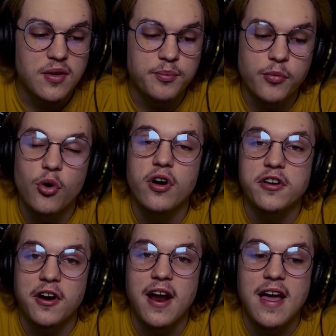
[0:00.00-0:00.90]
more
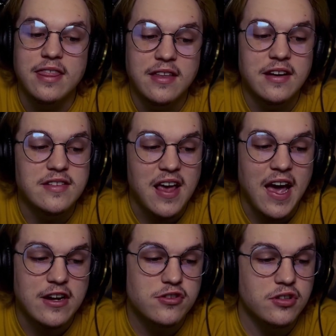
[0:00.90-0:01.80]
in our head than is
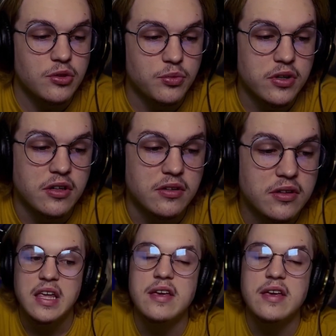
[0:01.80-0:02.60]
actually real.